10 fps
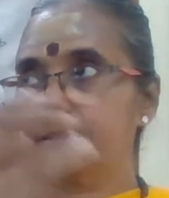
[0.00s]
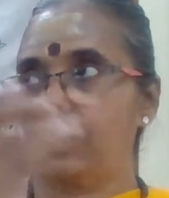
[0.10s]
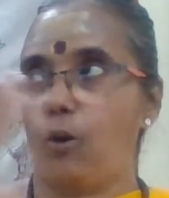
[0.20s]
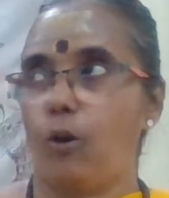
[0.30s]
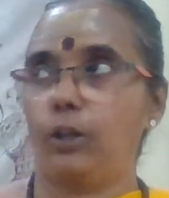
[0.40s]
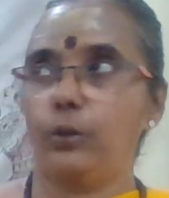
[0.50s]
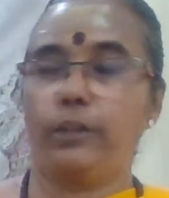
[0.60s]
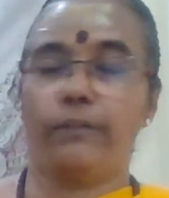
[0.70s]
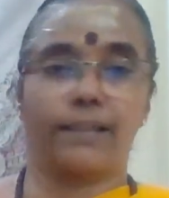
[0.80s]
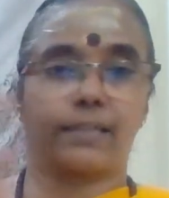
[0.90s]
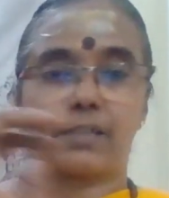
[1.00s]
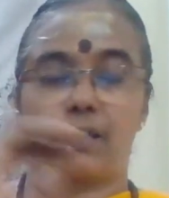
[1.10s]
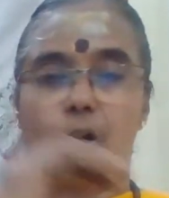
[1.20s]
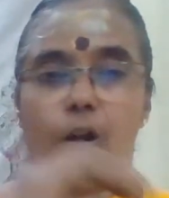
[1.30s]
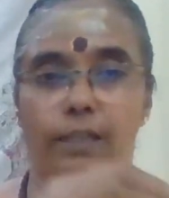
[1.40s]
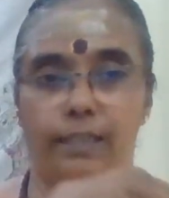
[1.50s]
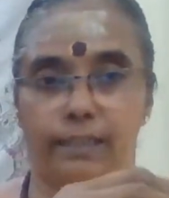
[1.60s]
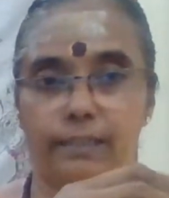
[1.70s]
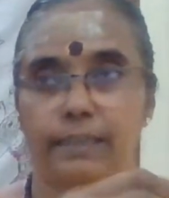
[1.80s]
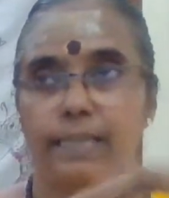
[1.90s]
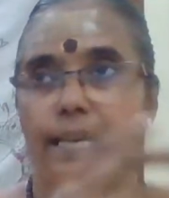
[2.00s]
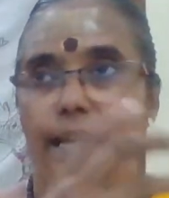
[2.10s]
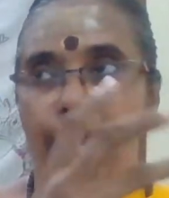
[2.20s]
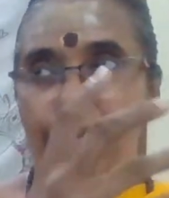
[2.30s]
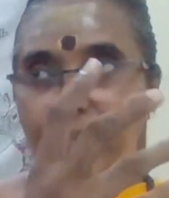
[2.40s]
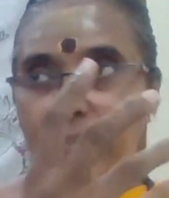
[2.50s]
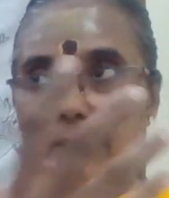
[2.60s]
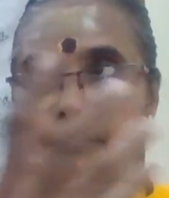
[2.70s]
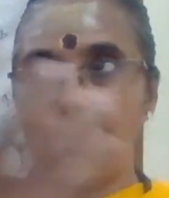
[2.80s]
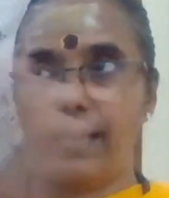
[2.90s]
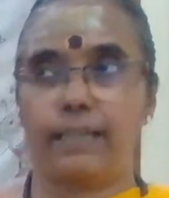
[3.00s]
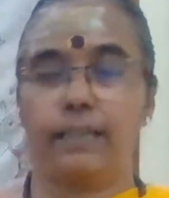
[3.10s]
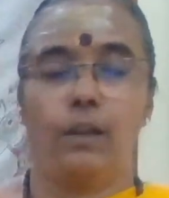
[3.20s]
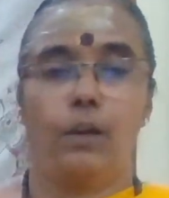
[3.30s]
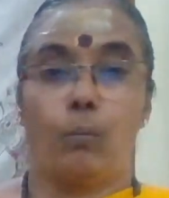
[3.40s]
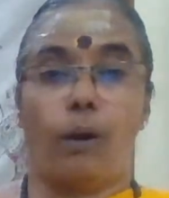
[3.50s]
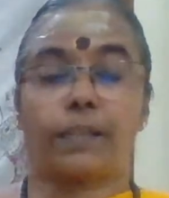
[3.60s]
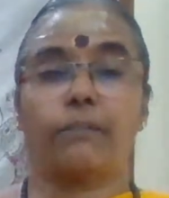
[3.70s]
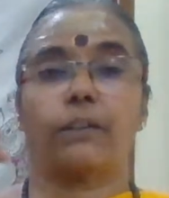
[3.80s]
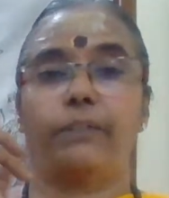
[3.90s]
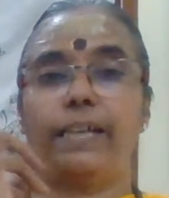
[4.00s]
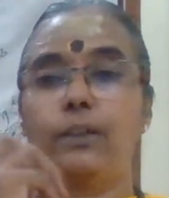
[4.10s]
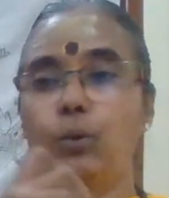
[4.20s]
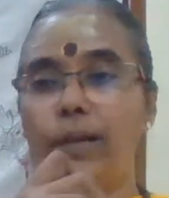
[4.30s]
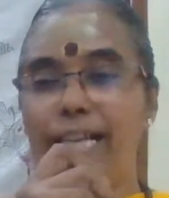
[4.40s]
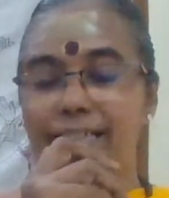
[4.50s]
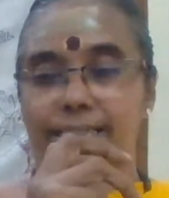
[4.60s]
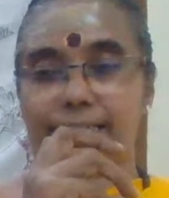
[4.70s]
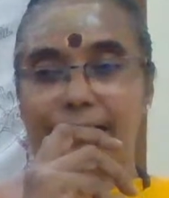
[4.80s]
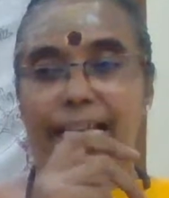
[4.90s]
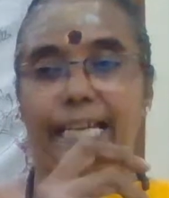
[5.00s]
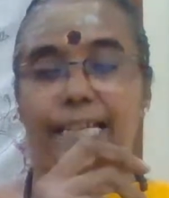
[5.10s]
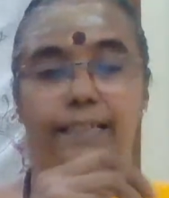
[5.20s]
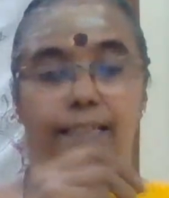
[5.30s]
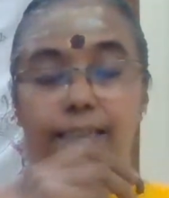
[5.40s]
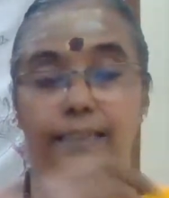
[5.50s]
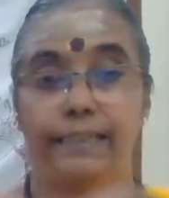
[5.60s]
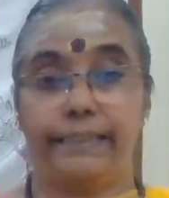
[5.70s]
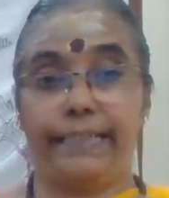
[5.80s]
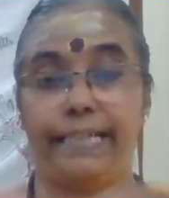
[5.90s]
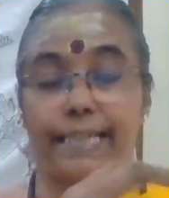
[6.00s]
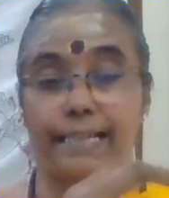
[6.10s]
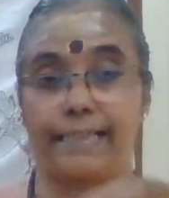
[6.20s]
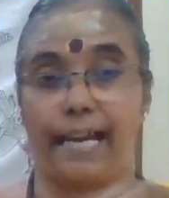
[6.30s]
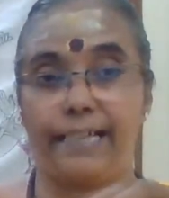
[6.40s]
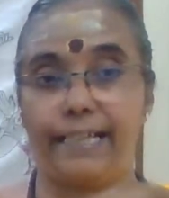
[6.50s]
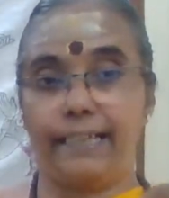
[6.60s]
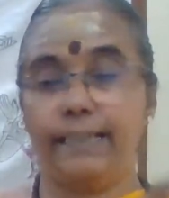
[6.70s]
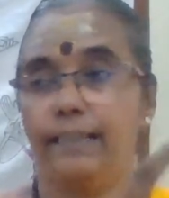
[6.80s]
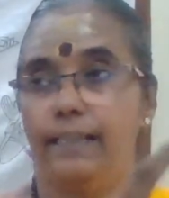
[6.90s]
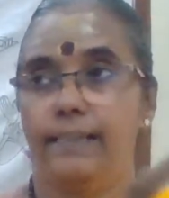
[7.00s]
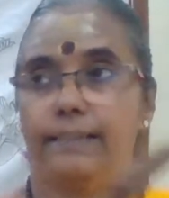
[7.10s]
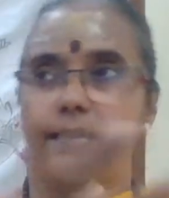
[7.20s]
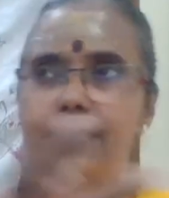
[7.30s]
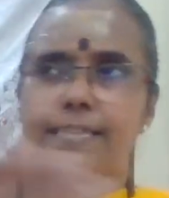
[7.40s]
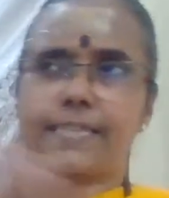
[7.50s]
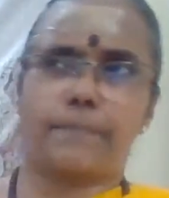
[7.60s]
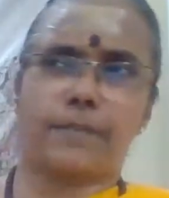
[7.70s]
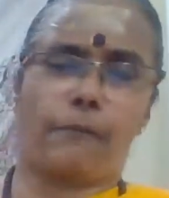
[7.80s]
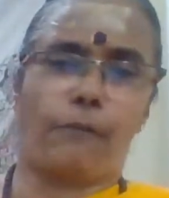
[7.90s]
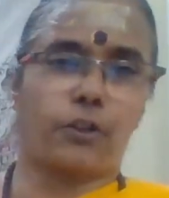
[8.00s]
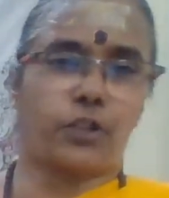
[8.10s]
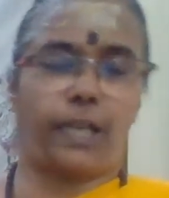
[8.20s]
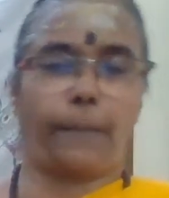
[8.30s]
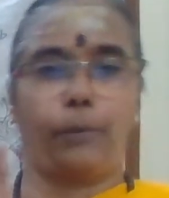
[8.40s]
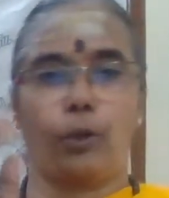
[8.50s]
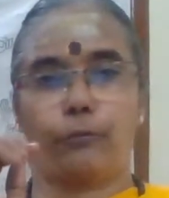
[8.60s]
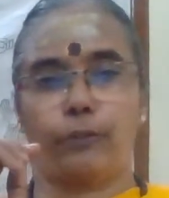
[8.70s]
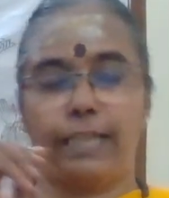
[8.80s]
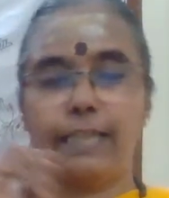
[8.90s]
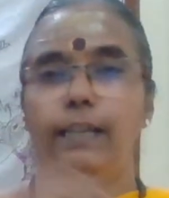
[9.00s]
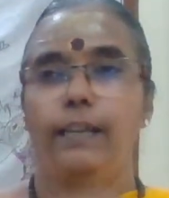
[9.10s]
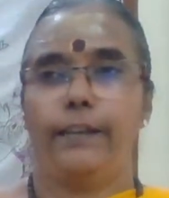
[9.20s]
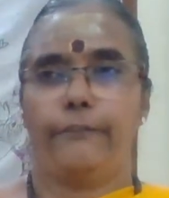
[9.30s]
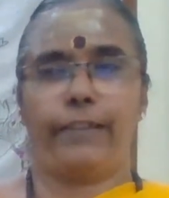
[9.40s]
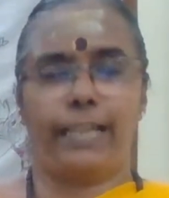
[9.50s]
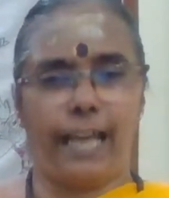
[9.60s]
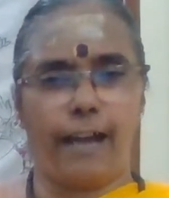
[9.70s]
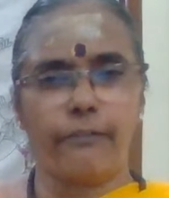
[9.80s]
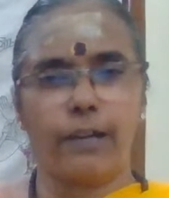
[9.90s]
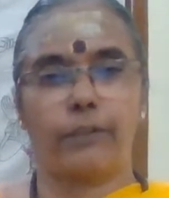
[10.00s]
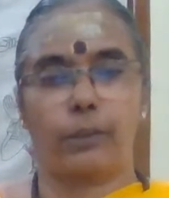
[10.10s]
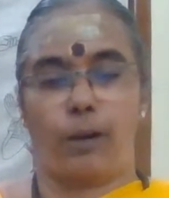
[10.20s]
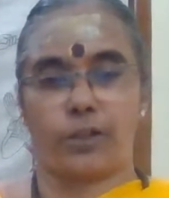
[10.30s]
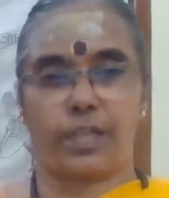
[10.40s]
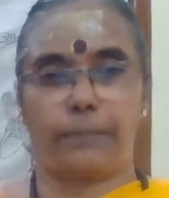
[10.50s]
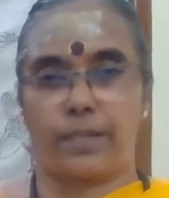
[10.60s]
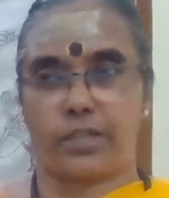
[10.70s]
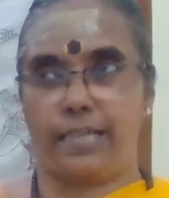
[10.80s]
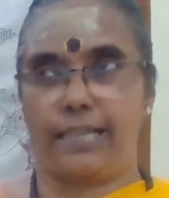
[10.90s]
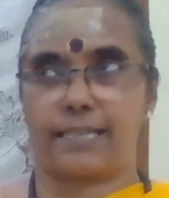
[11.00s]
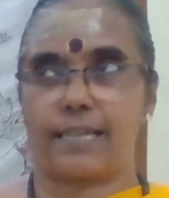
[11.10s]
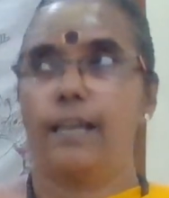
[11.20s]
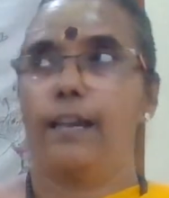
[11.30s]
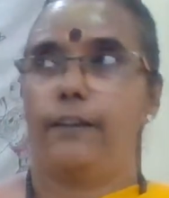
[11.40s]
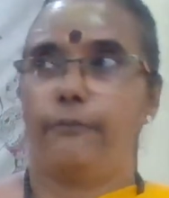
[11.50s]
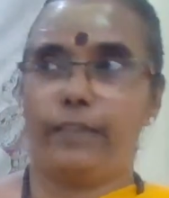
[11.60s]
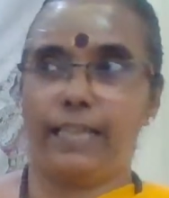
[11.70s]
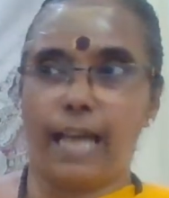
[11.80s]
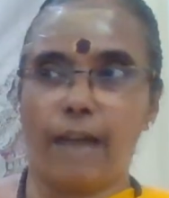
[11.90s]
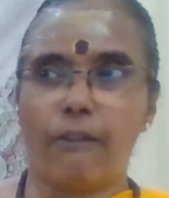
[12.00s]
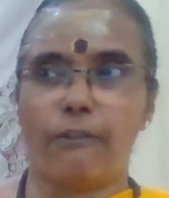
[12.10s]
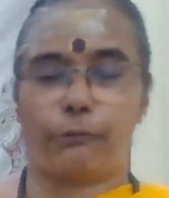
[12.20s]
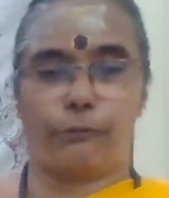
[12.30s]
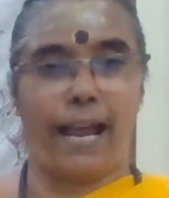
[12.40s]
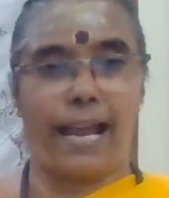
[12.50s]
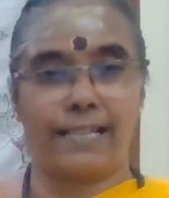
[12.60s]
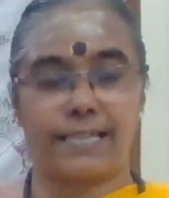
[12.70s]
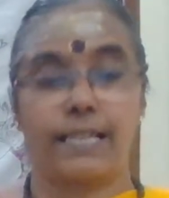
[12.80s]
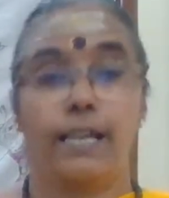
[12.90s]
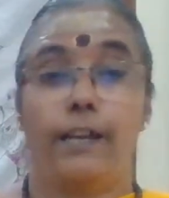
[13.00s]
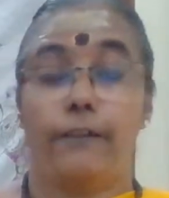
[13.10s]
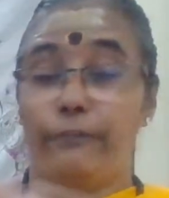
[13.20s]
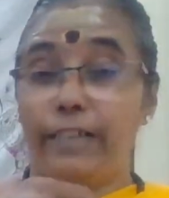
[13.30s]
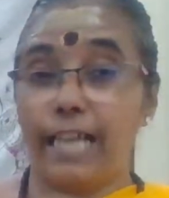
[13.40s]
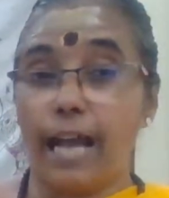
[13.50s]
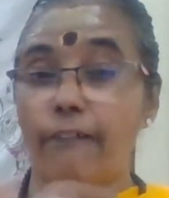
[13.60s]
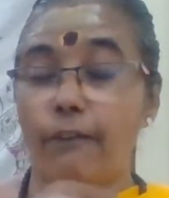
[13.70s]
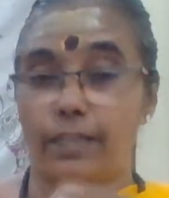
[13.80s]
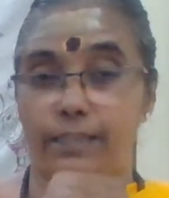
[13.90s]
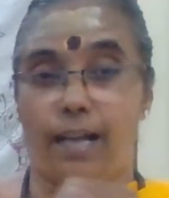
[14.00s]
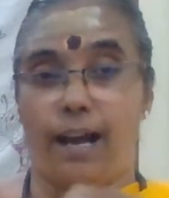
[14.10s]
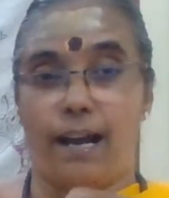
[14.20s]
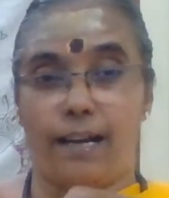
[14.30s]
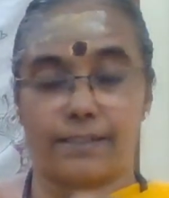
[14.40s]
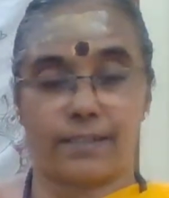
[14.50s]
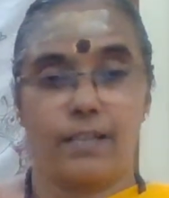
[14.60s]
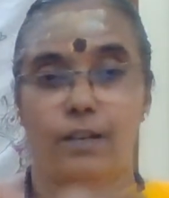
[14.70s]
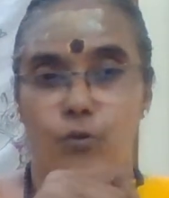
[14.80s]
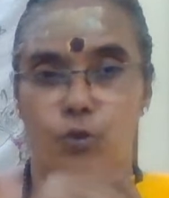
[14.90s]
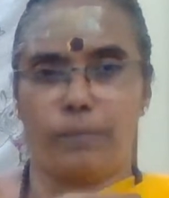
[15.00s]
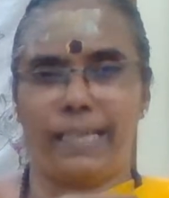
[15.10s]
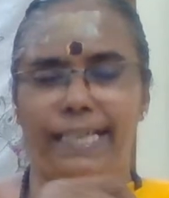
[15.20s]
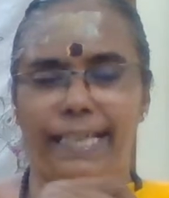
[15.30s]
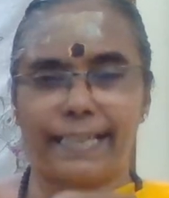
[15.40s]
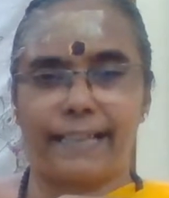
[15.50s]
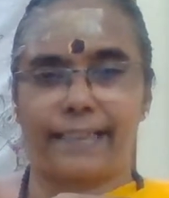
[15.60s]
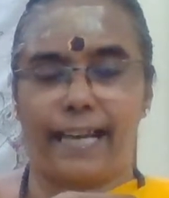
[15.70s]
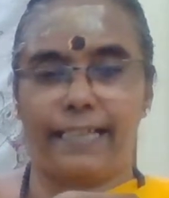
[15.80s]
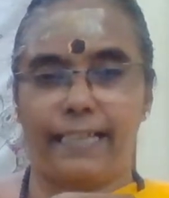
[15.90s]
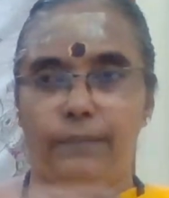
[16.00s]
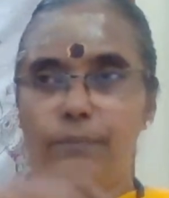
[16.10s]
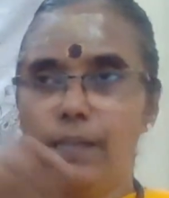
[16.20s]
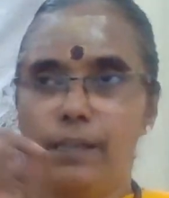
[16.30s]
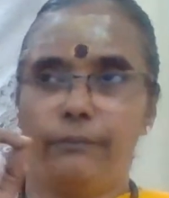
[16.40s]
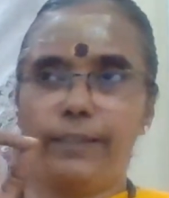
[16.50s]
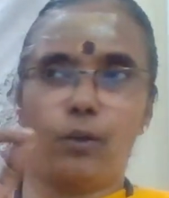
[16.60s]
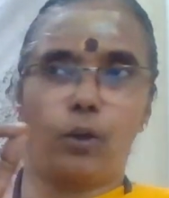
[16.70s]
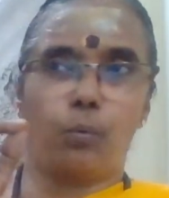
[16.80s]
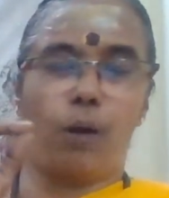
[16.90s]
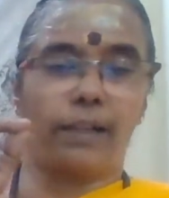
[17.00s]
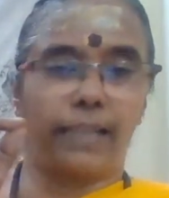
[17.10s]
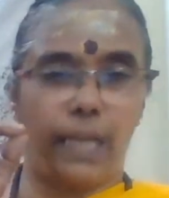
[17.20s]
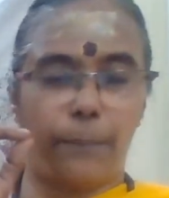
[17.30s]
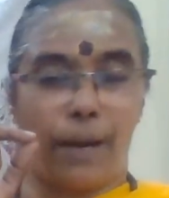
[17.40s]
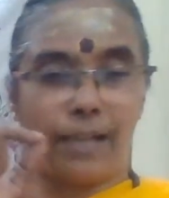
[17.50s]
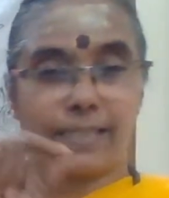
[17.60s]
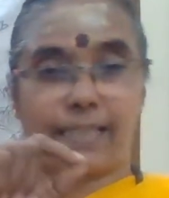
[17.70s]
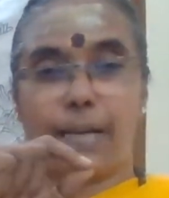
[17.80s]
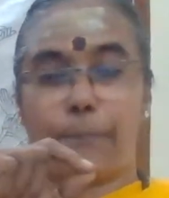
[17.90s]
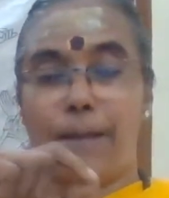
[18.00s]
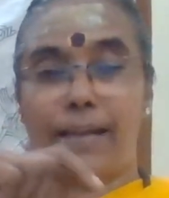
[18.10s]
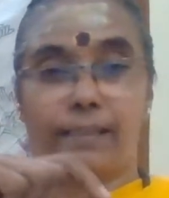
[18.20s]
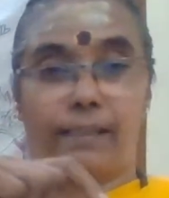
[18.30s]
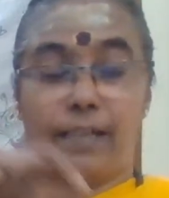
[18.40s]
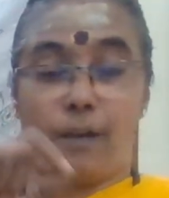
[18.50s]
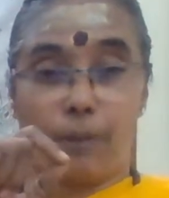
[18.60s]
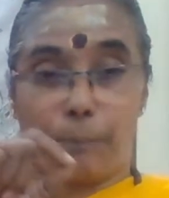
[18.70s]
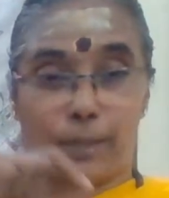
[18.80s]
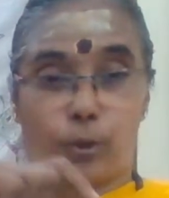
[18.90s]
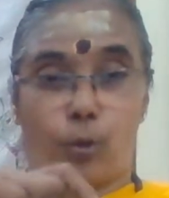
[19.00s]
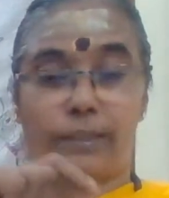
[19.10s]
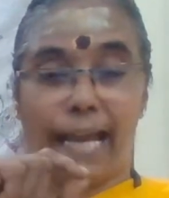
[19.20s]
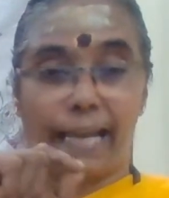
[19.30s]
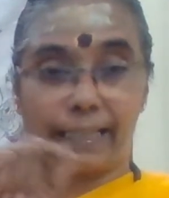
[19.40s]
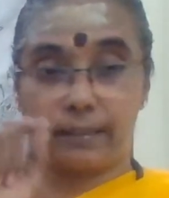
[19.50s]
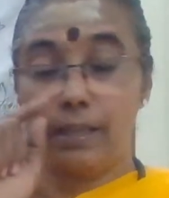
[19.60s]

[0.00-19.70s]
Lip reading: The whole universe is in order. And even when whatever we do is clean, neat, and tidy, the systems are functioning beautifully. We love our washing machines. We love our fans. We love our cars to be neat and tidy. We don't want any particulate matter in our petrol tank,